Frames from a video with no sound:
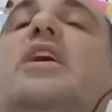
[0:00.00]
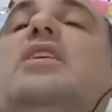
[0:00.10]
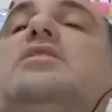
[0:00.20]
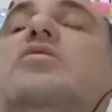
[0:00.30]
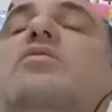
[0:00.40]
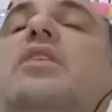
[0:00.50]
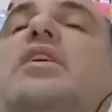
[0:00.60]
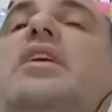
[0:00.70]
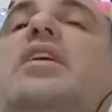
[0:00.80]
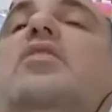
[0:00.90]
So
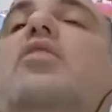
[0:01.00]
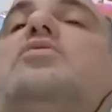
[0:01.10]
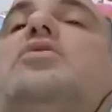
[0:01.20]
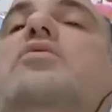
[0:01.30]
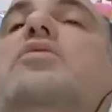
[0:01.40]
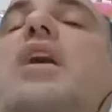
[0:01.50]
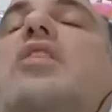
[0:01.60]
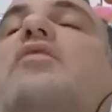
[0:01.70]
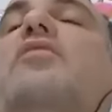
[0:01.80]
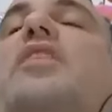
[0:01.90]
it's also a
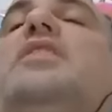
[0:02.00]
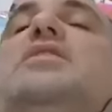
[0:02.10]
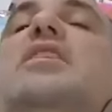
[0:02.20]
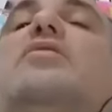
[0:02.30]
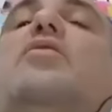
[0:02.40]
lot of things that